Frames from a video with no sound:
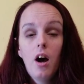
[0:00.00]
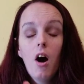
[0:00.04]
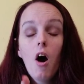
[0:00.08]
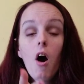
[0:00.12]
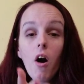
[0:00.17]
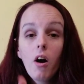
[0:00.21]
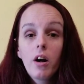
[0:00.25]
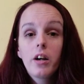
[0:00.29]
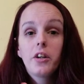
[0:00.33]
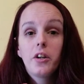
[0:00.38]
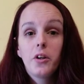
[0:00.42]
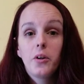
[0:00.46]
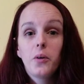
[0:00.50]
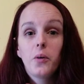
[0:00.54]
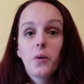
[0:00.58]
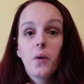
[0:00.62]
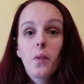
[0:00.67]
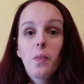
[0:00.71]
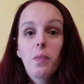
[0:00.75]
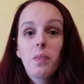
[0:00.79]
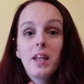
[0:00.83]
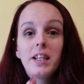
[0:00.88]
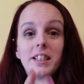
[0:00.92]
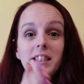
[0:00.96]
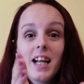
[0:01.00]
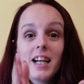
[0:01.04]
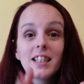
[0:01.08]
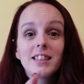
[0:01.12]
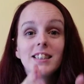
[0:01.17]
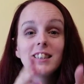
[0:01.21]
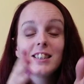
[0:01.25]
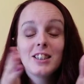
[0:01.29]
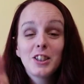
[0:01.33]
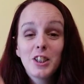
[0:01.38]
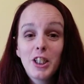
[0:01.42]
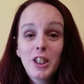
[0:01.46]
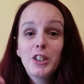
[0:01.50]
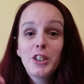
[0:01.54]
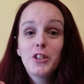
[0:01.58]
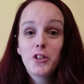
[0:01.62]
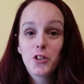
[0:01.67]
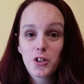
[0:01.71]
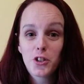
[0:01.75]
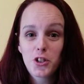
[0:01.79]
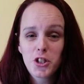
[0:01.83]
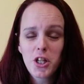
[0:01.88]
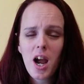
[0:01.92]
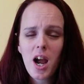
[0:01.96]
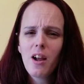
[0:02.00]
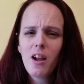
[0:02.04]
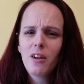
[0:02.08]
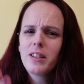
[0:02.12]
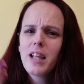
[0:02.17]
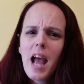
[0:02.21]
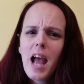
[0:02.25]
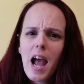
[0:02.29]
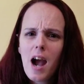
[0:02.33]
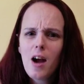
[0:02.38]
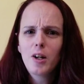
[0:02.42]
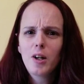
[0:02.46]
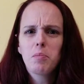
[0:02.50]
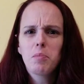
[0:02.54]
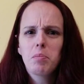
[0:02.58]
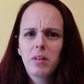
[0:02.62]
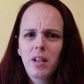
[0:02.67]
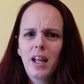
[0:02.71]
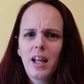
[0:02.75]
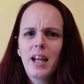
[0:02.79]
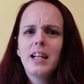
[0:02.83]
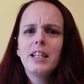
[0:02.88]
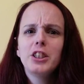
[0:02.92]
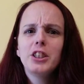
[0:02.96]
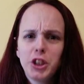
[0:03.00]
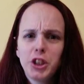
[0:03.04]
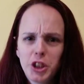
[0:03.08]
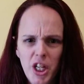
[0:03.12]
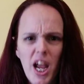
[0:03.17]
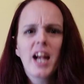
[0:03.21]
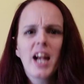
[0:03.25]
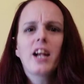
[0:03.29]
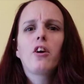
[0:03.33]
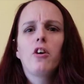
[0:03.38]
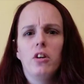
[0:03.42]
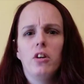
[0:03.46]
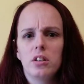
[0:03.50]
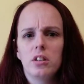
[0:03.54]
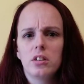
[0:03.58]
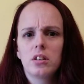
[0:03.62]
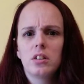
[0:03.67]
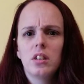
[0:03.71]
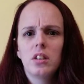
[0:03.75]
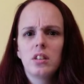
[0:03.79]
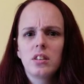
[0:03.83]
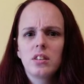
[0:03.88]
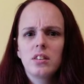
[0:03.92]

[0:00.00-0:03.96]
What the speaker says: are you that doesn't teach your child how to play checkers?